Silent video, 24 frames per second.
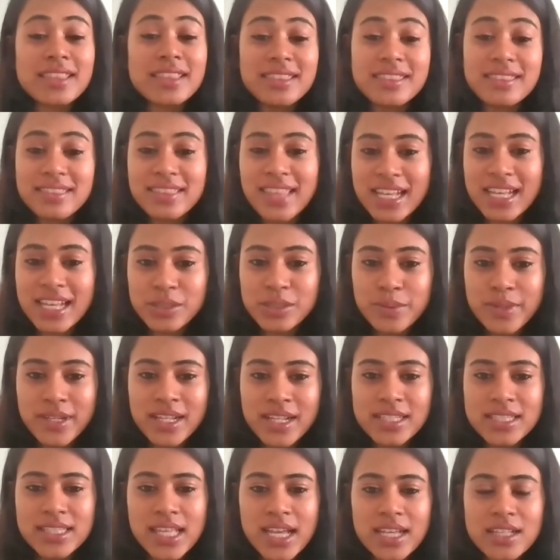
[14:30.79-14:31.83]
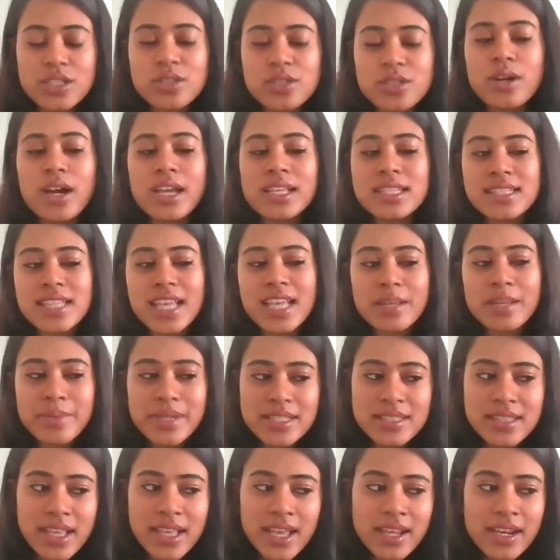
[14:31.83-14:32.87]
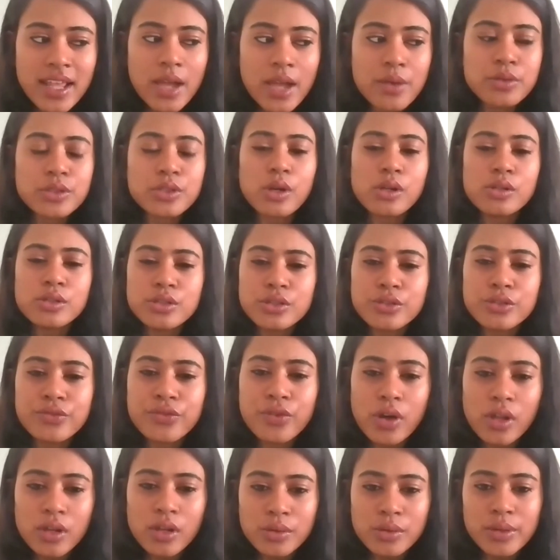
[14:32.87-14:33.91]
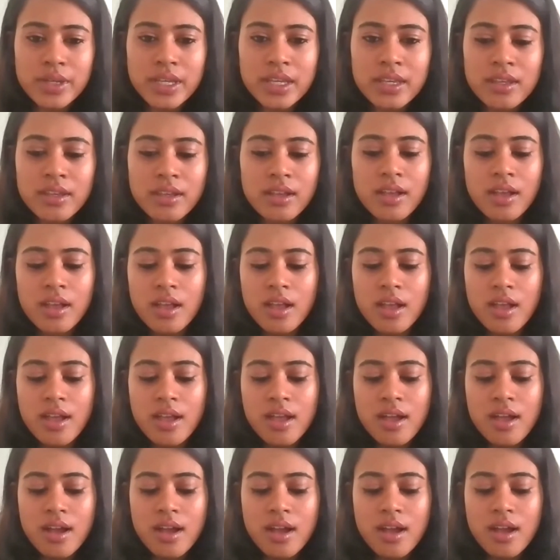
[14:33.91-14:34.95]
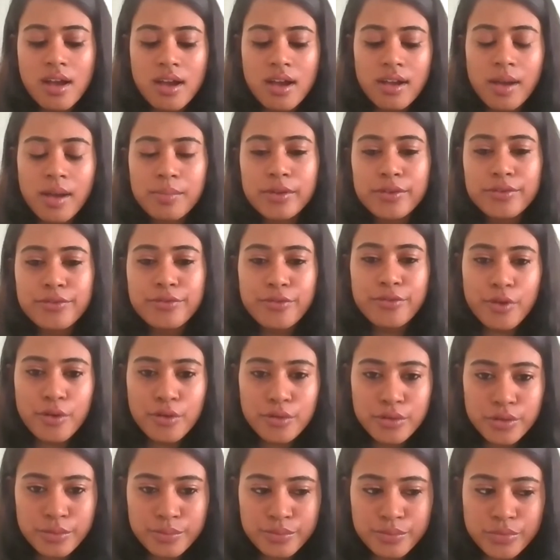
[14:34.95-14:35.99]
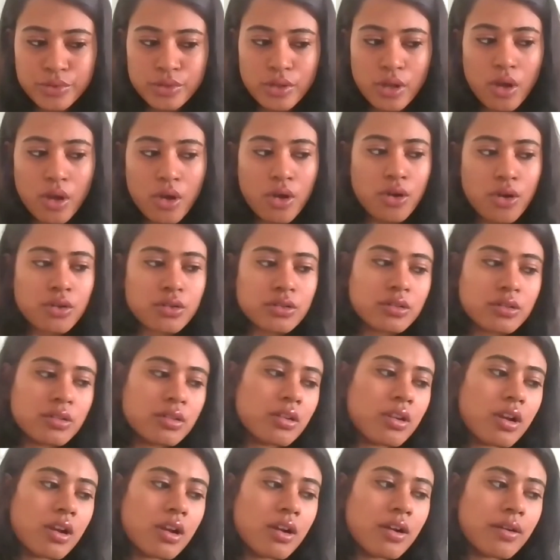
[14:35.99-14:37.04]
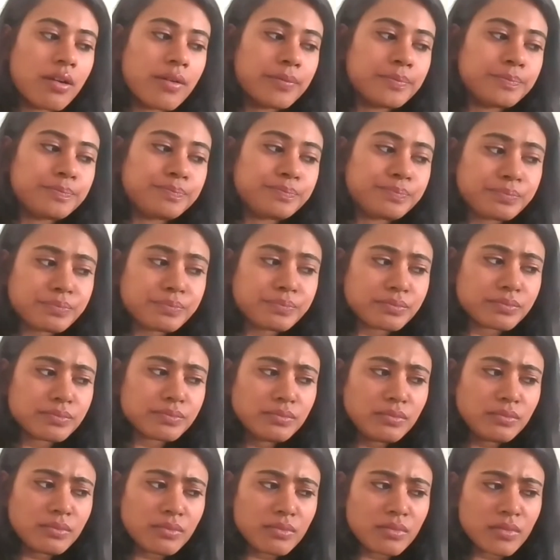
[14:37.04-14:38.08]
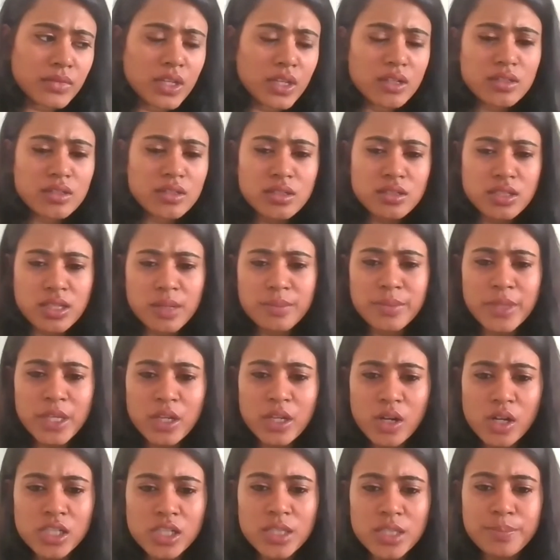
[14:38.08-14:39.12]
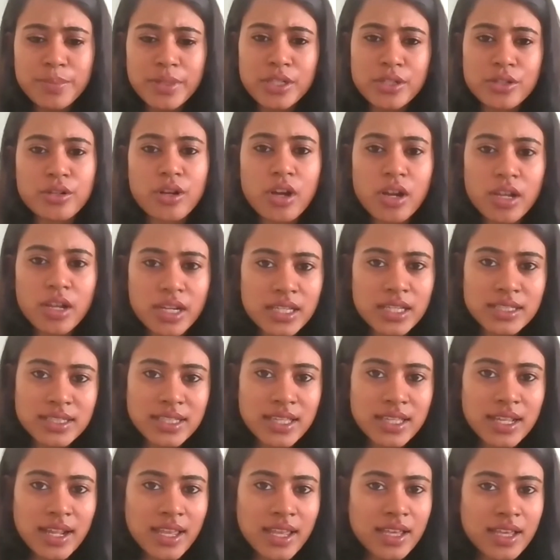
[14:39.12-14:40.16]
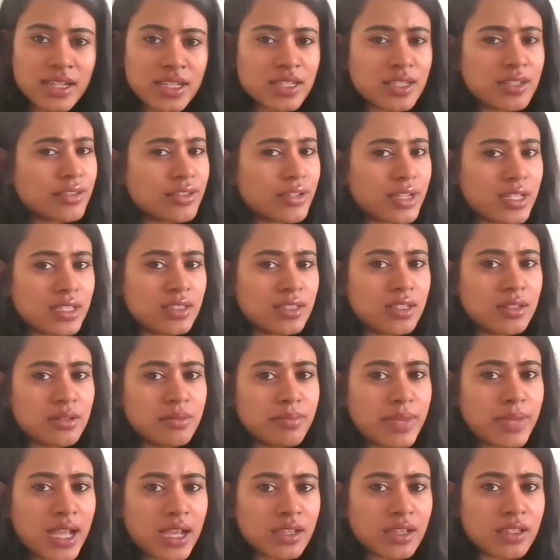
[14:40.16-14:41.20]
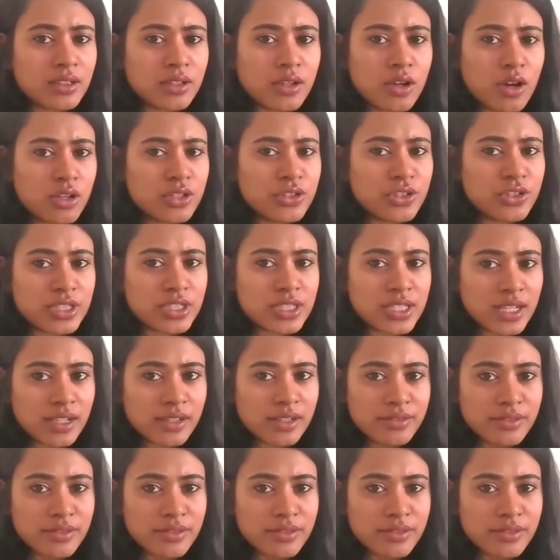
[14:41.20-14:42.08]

That's when I start. So I side by side, I was also following a couple of forums on so something called Spintronics that I had an interest in back in college itself.